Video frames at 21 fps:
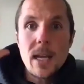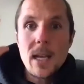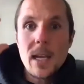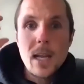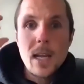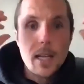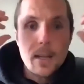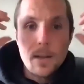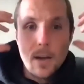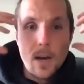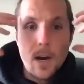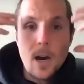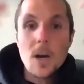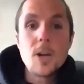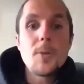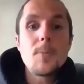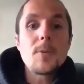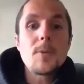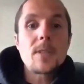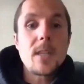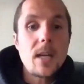like 100%,
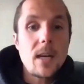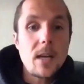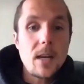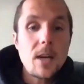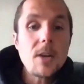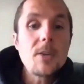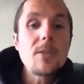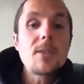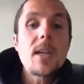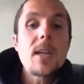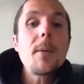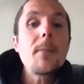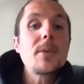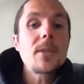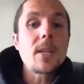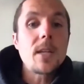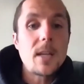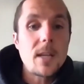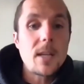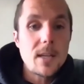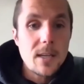110%.
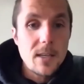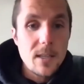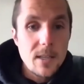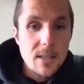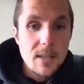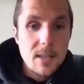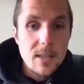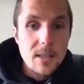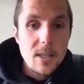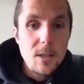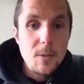Mm-hmm.